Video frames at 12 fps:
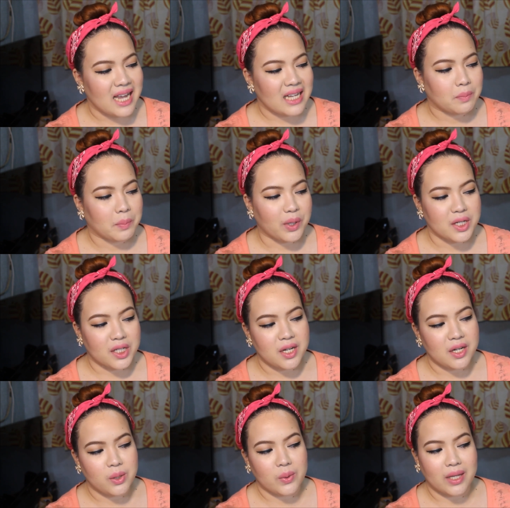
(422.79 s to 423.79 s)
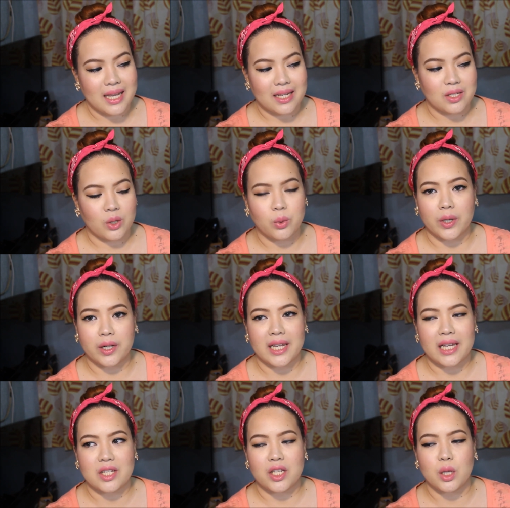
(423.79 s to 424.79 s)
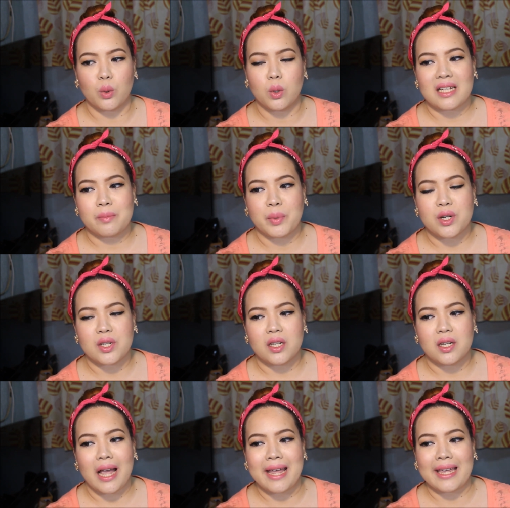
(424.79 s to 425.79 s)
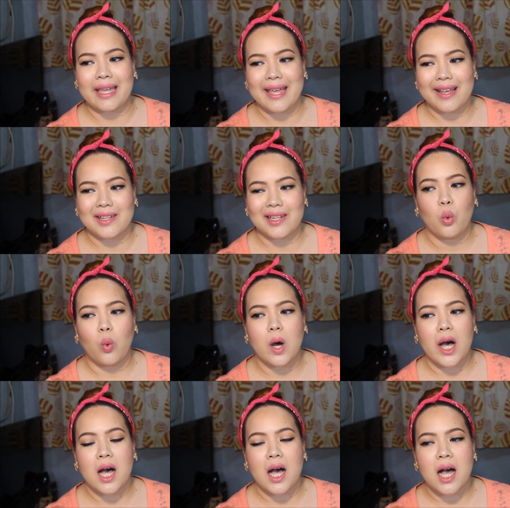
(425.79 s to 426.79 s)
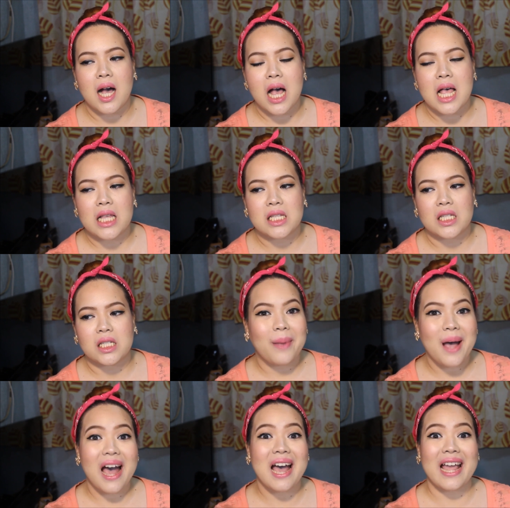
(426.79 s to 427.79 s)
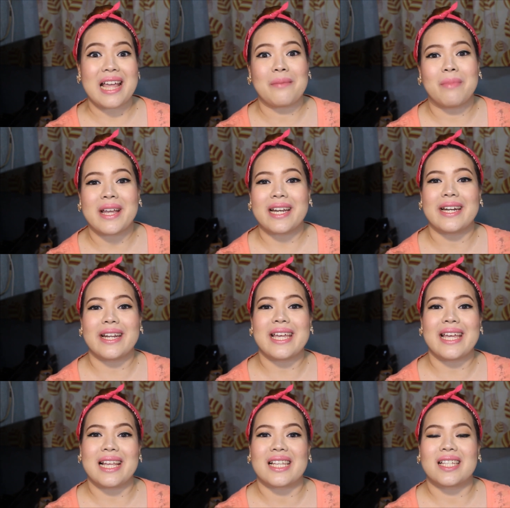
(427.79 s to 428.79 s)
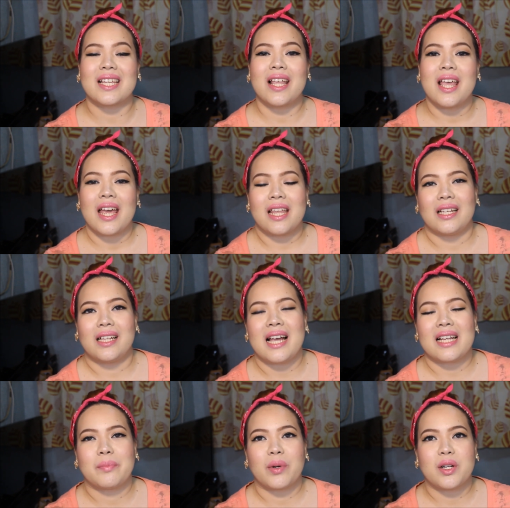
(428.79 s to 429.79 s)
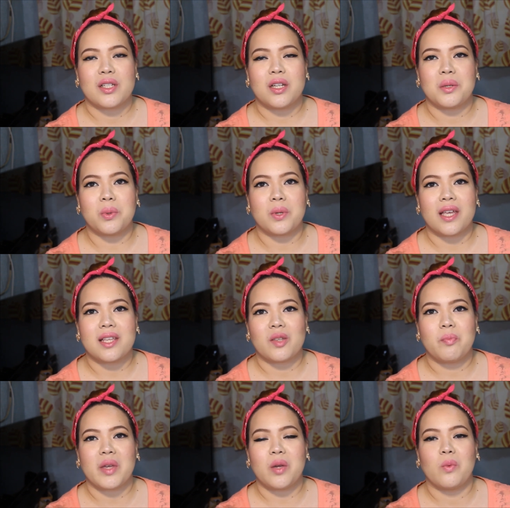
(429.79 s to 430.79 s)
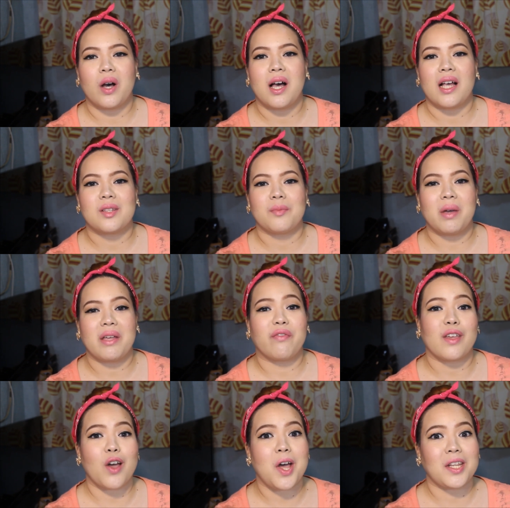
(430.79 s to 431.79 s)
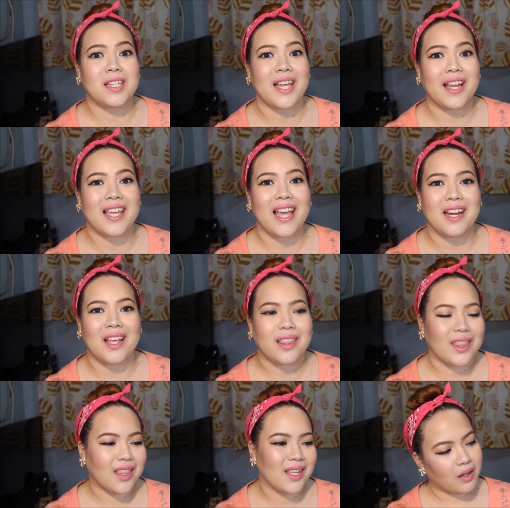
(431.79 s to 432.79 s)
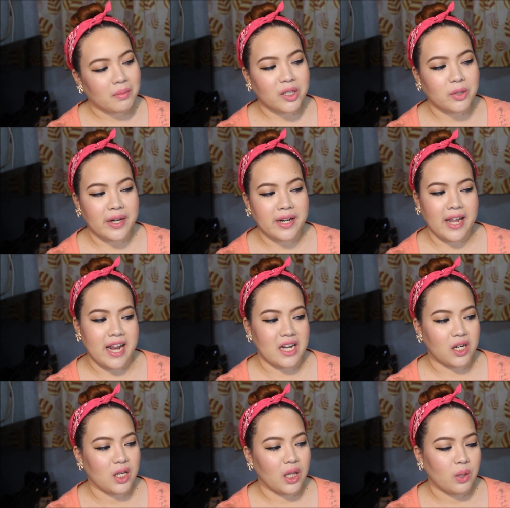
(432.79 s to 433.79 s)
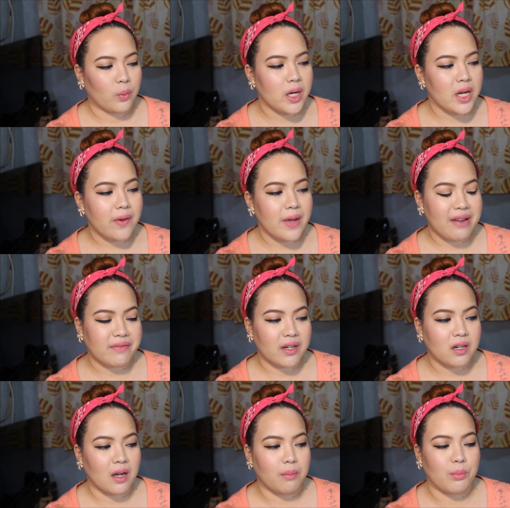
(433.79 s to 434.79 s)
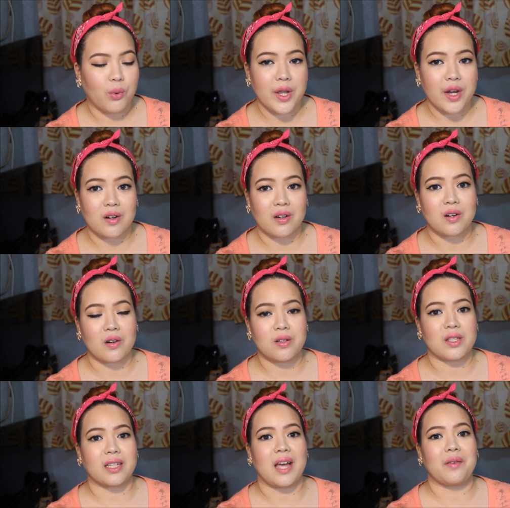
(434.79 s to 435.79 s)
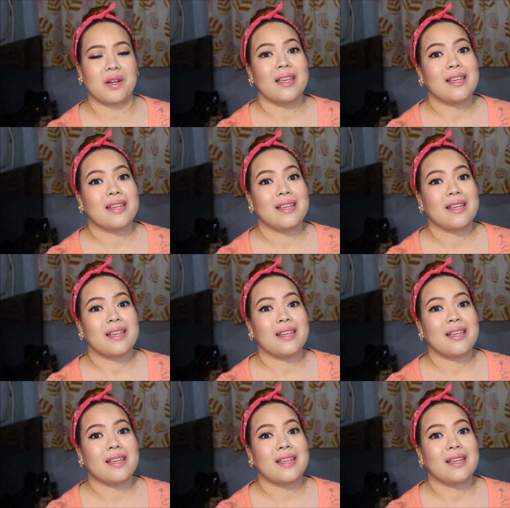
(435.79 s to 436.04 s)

Last person you kissed or kissed you. Last person I kissed was... Hi, my niece. And the last person who kissed me was my fiance, Kenneth. Number 28. Were you ever a boy or girl scout?